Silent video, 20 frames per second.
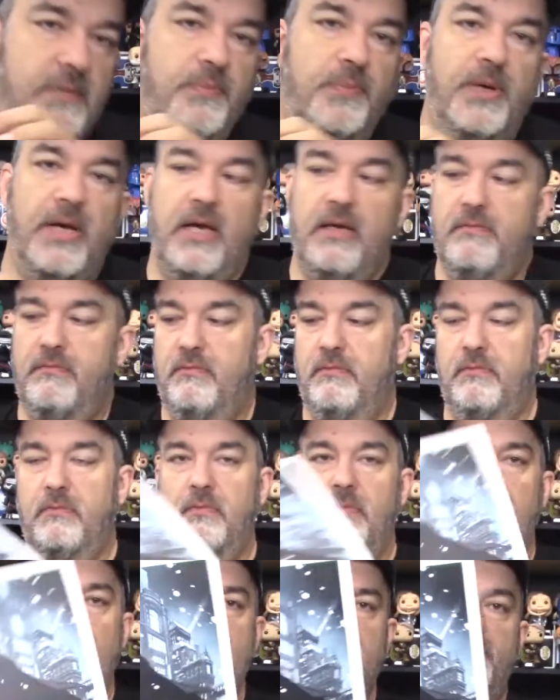but
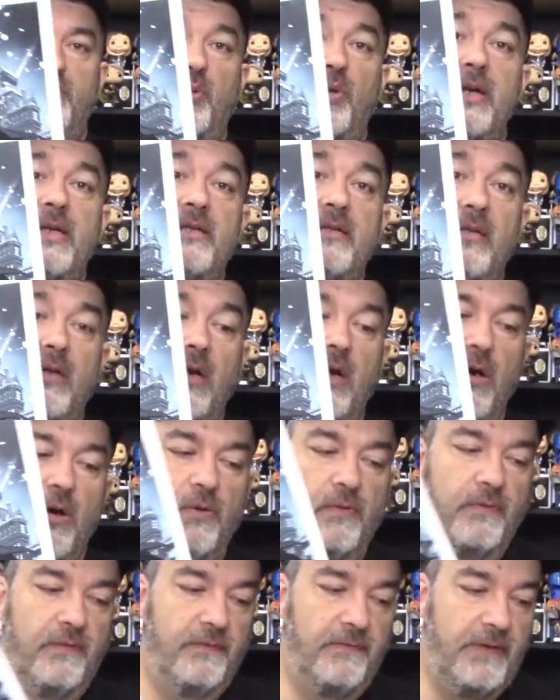as prints
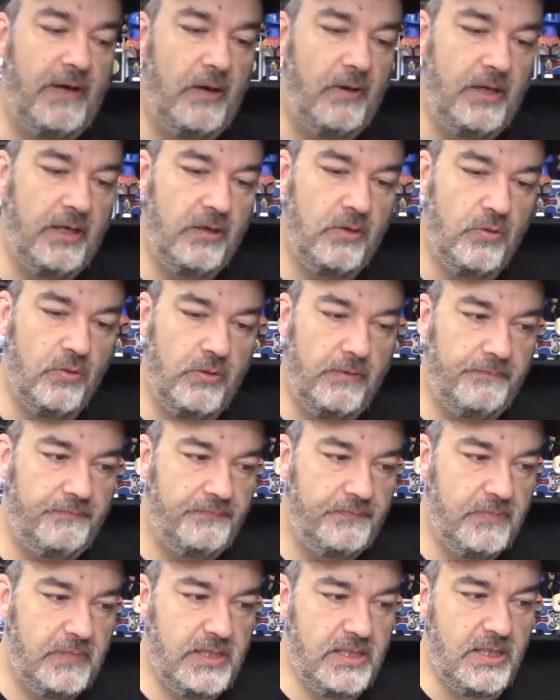go, very cool.
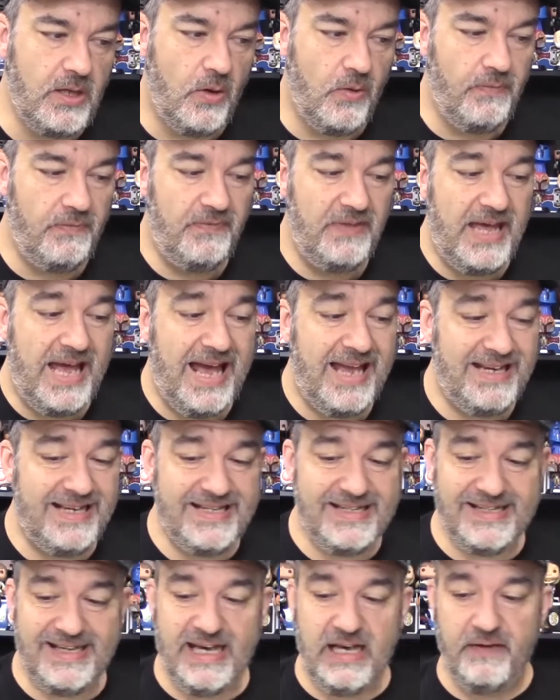So that
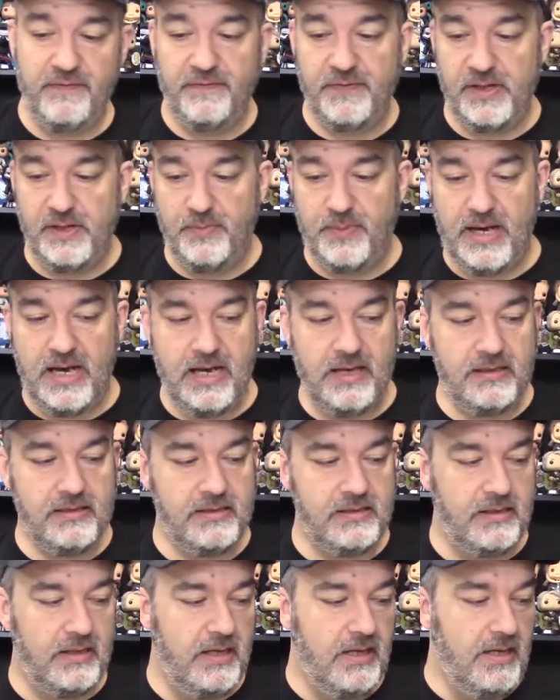is it for the
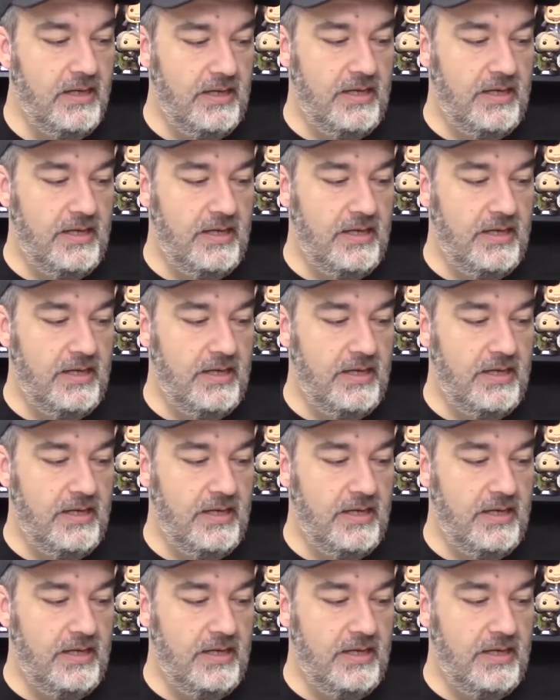box.